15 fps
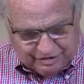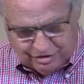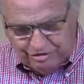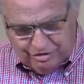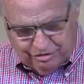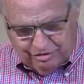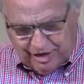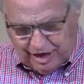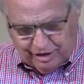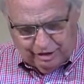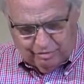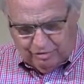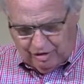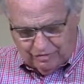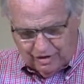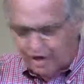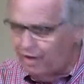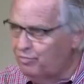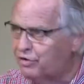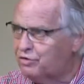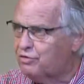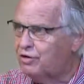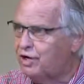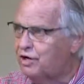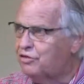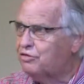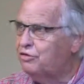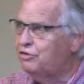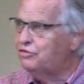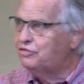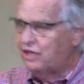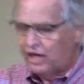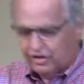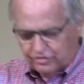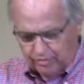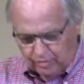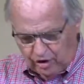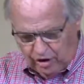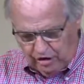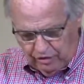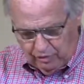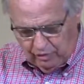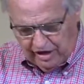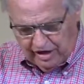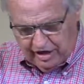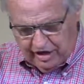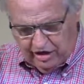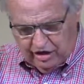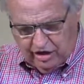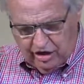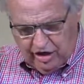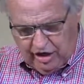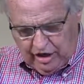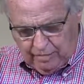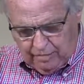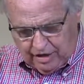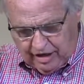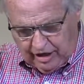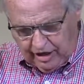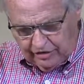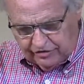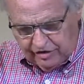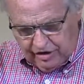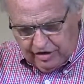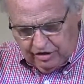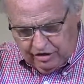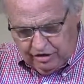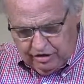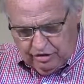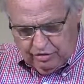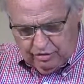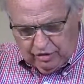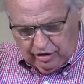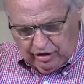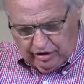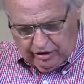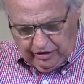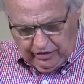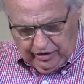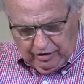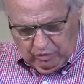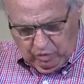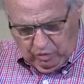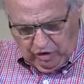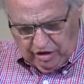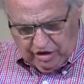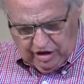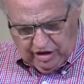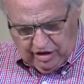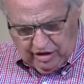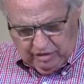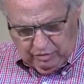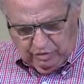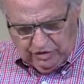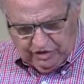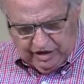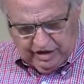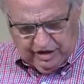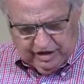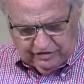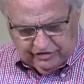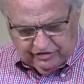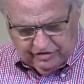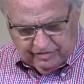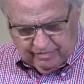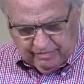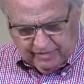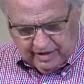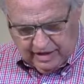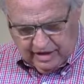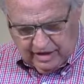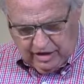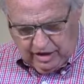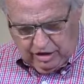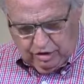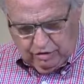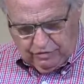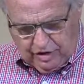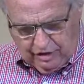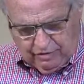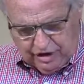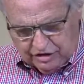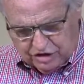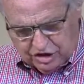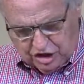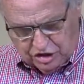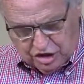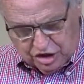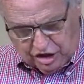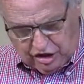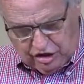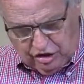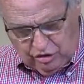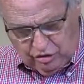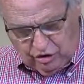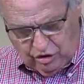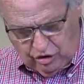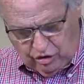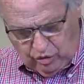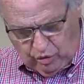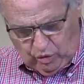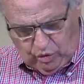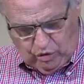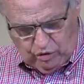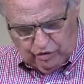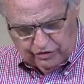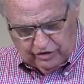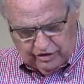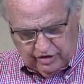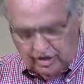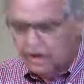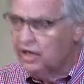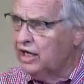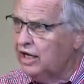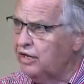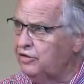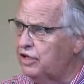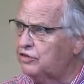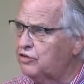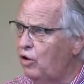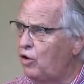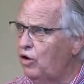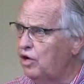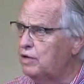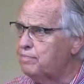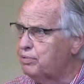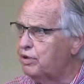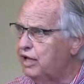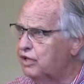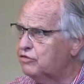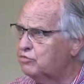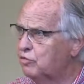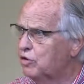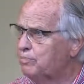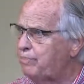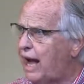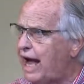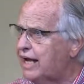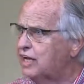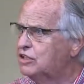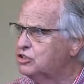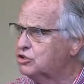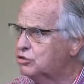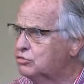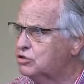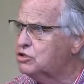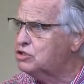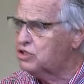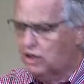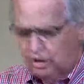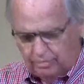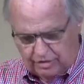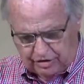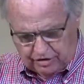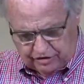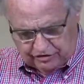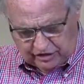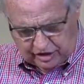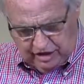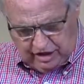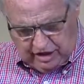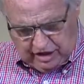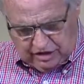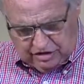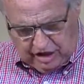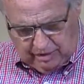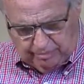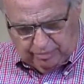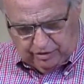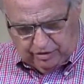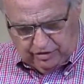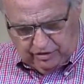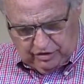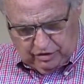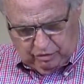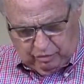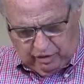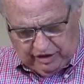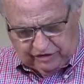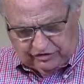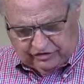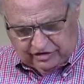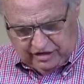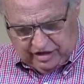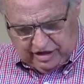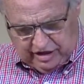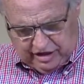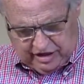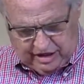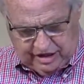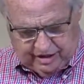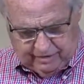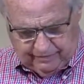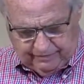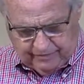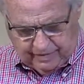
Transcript: to do that, and we've come with great enthusiasm all the way here because you are working within us. You've given us a secure hold in this holy place. We're back in Jerusalem, and there's a temple once again.